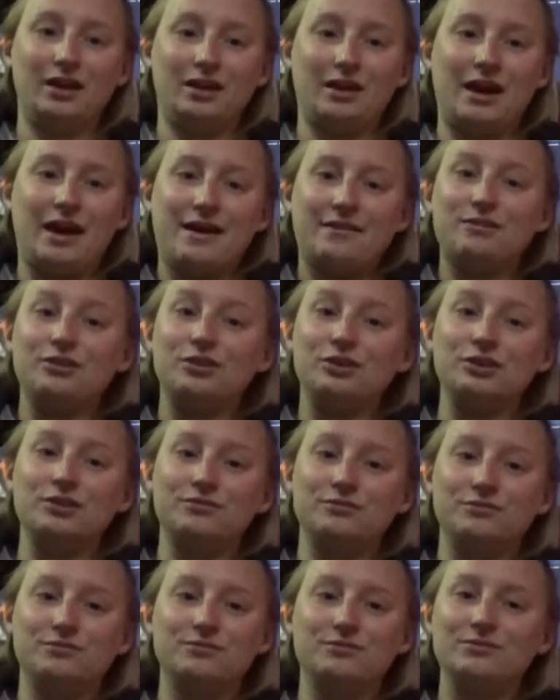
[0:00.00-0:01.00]
have a
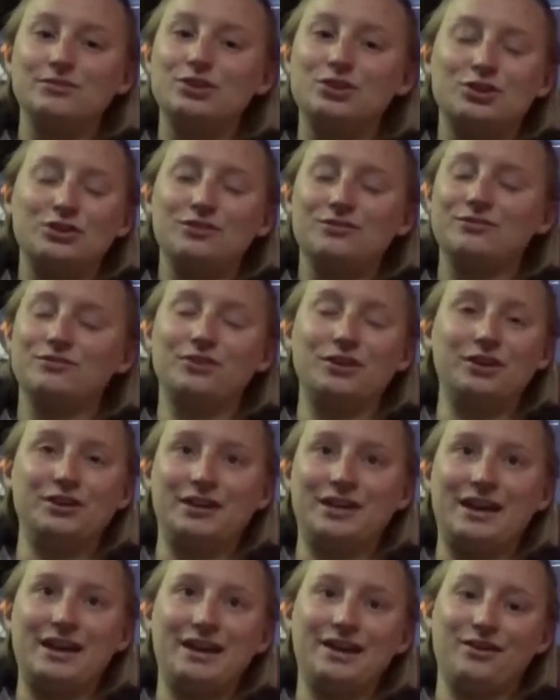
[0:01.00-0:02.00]
good fun
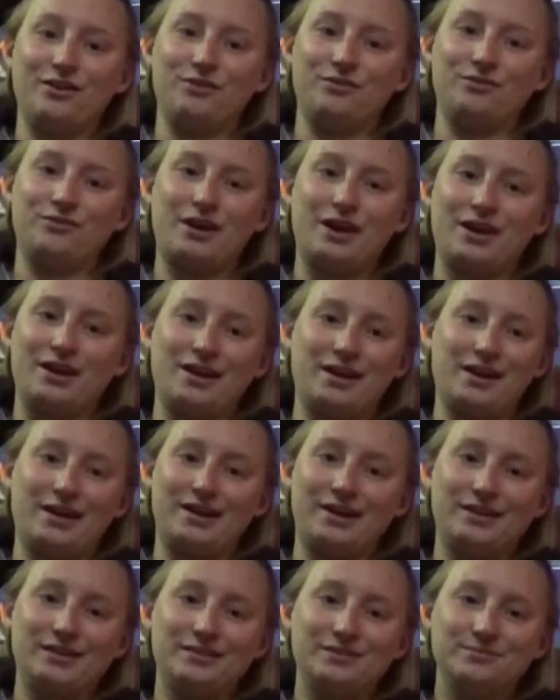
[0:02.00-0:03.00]
night on Friday night.